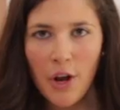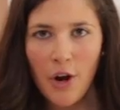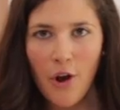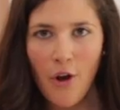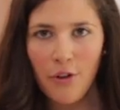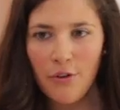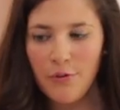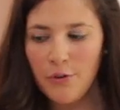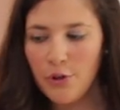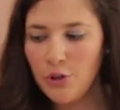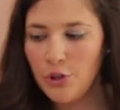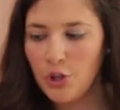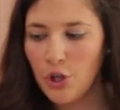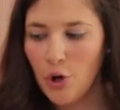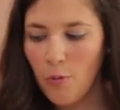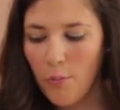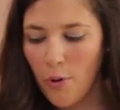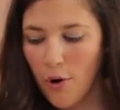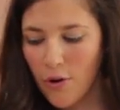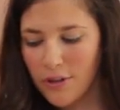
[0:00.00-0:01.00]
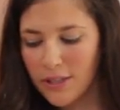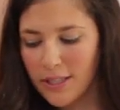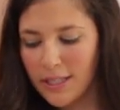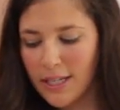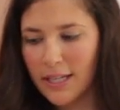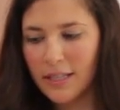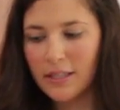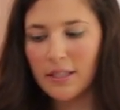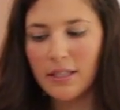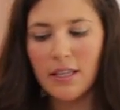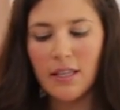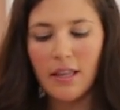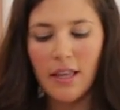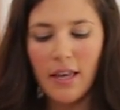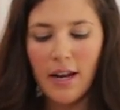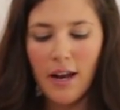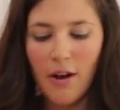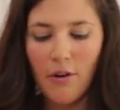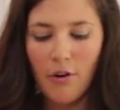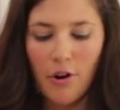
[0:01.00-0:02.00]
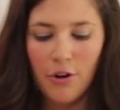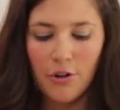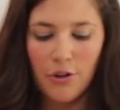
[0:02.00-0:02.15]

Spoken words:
got all of your dough balls nicely laid out